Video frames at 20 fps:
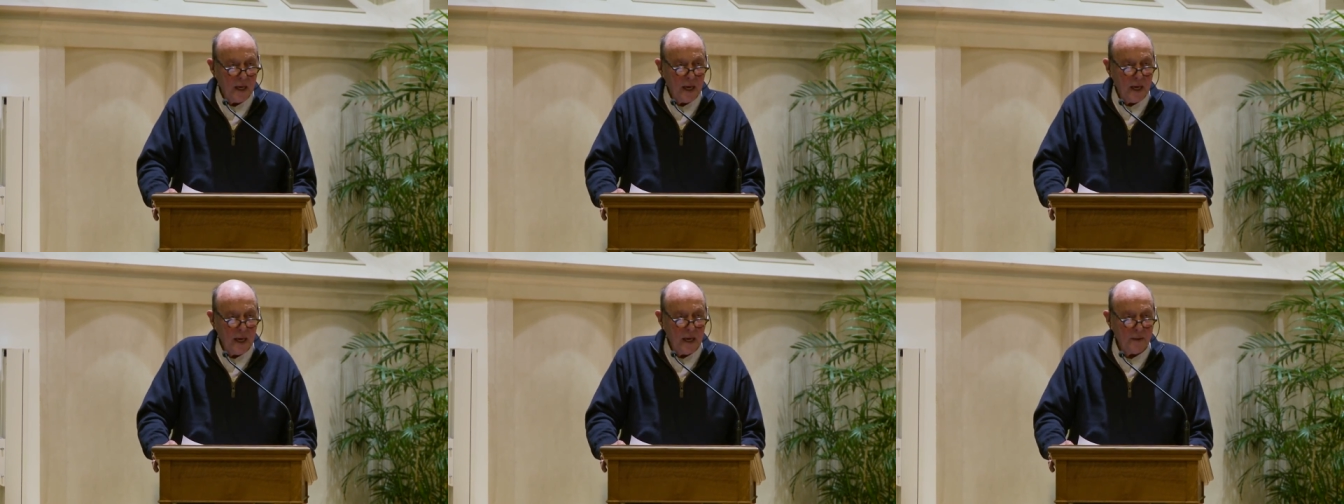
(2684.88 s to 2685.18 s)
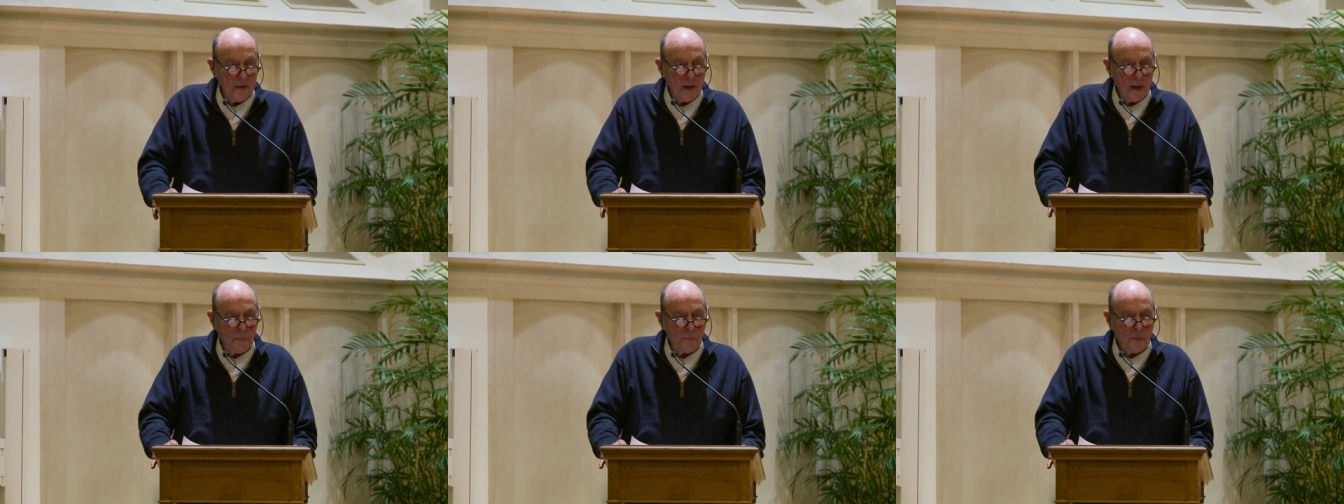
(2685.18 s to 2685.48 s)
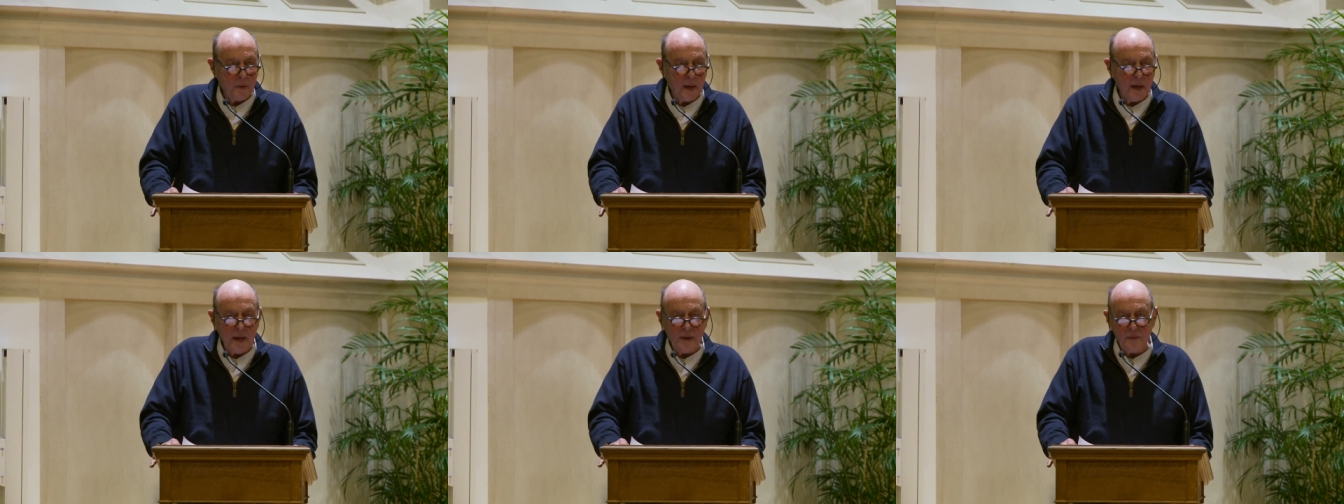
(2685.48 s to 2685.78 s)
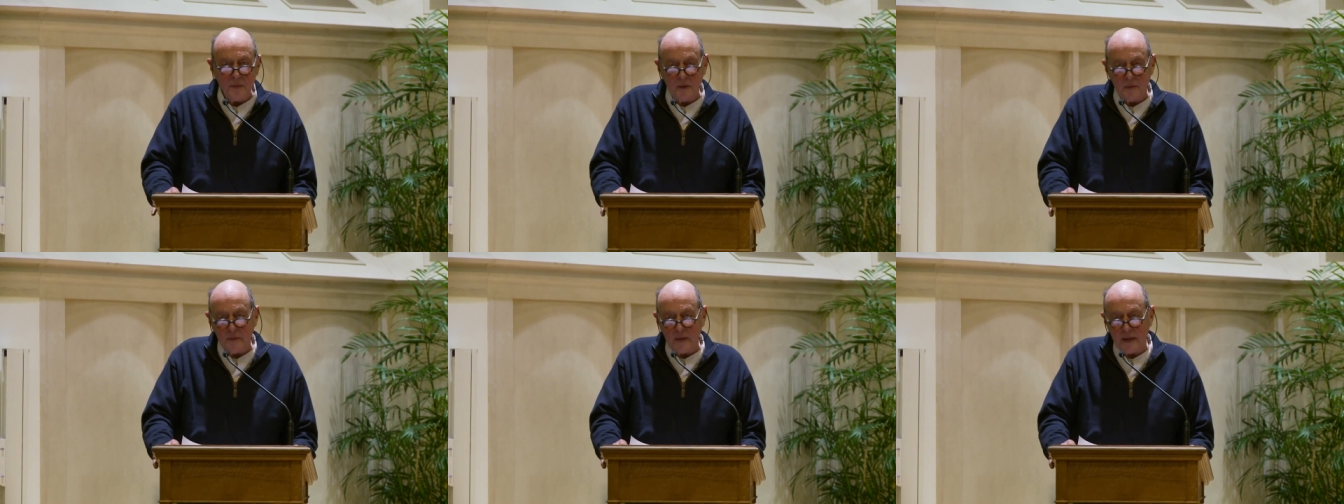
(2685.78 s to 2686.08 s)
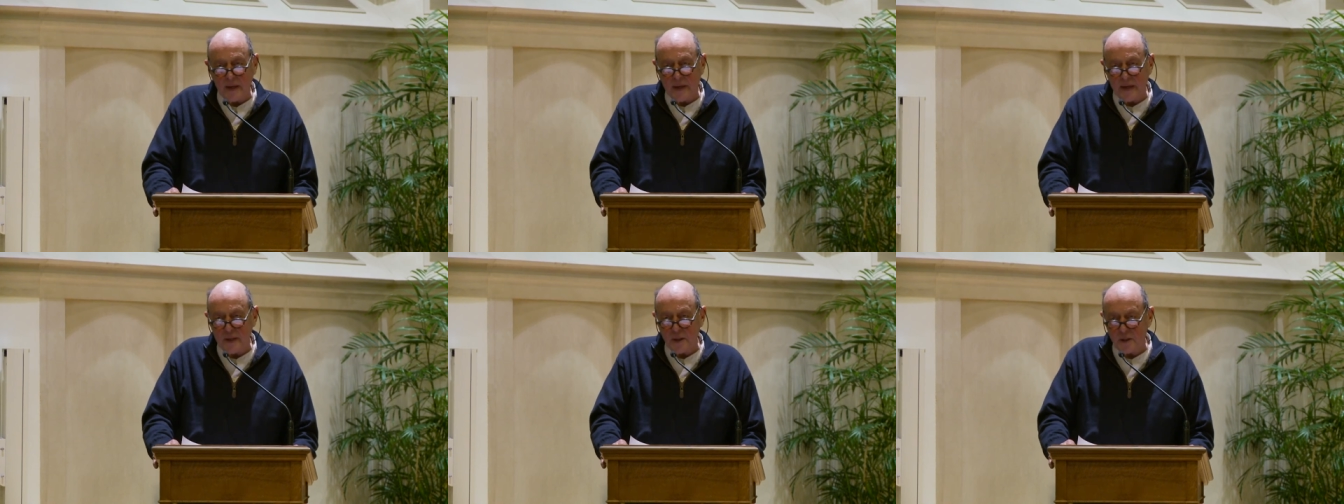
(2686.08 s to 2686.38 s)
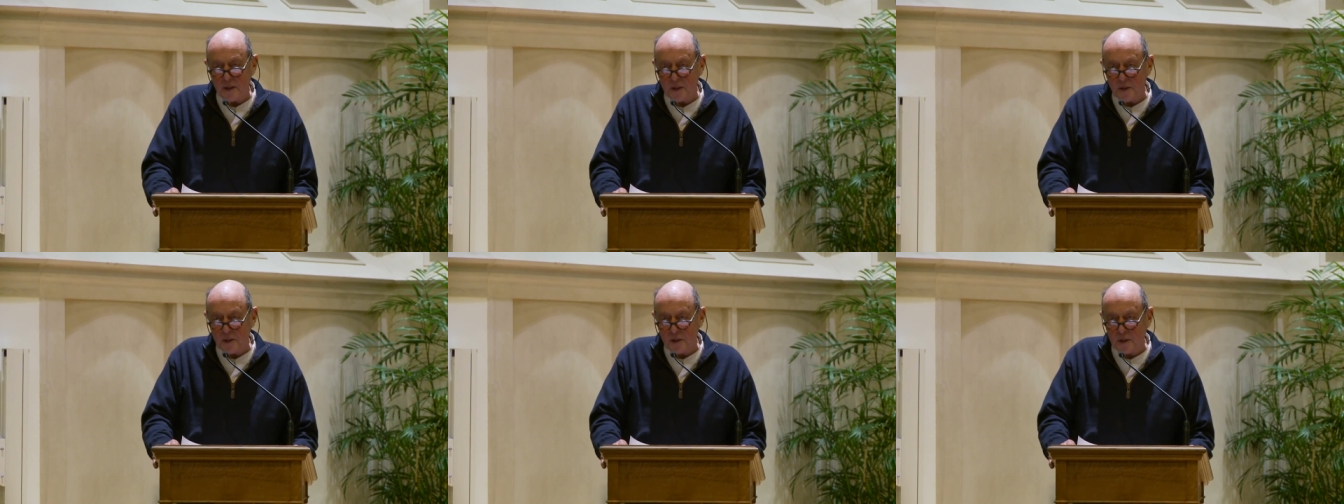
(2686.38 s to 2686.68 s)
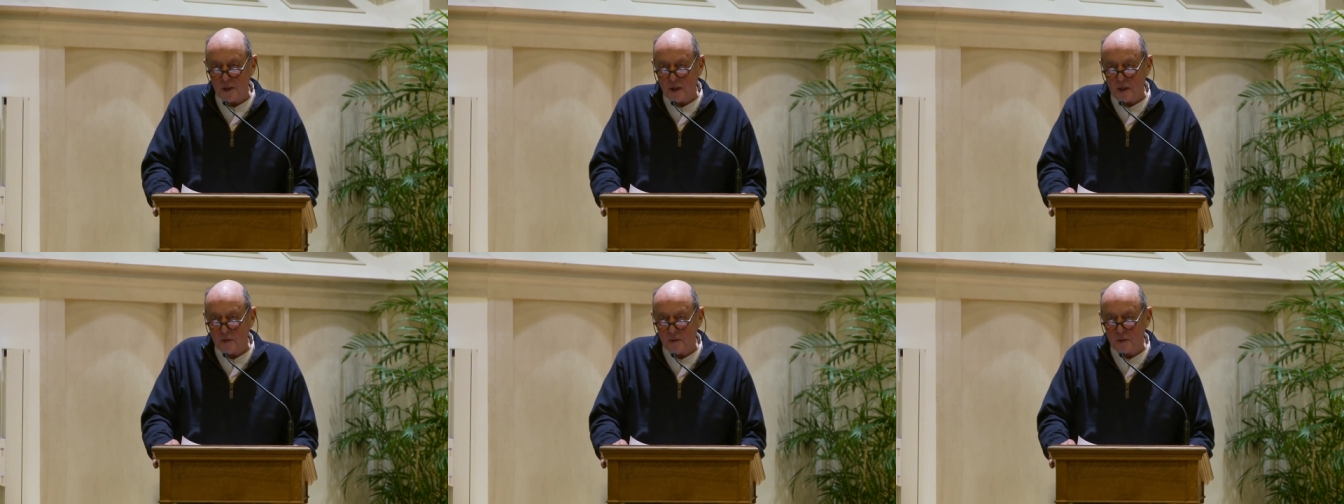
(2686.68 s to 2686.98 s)
and they plan their vacations
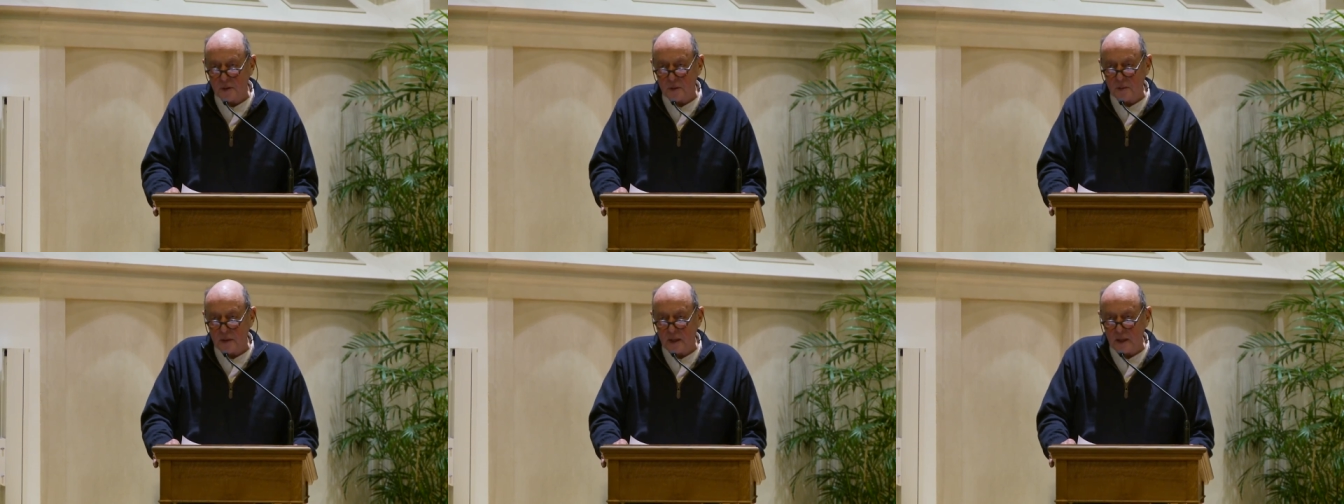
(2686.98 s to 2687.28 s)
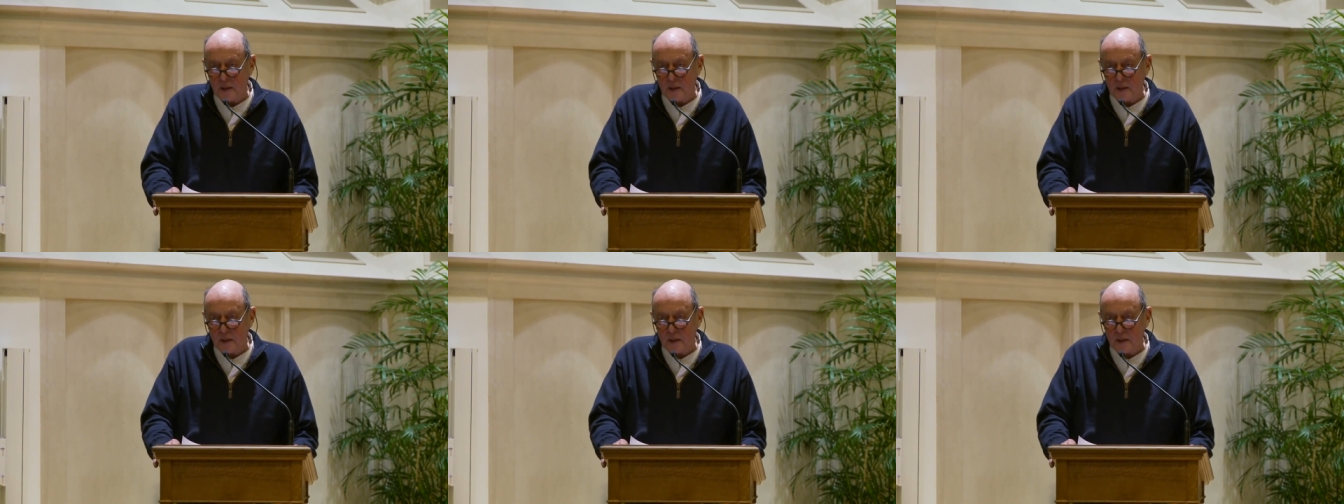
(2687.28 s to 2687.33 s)
to go to an